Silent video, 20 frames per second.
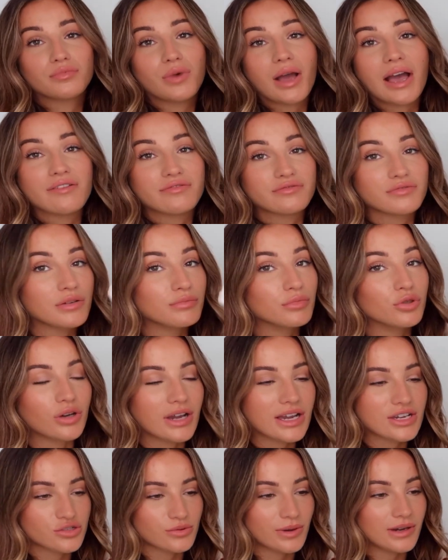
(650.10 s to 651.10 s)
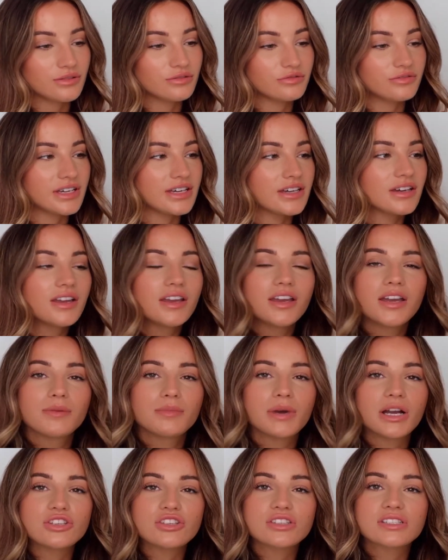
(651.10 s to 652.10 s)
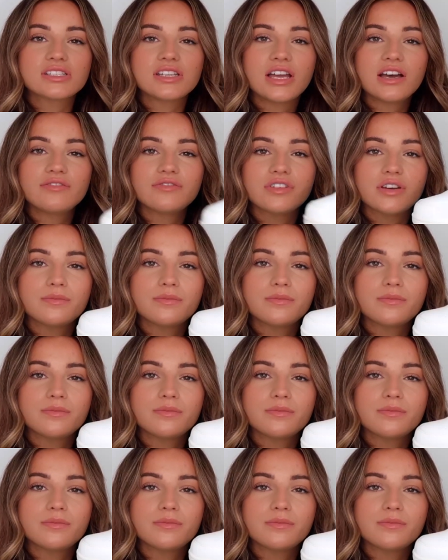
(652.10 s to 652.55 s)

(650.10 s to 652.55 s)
have a more casual outfit, but I just love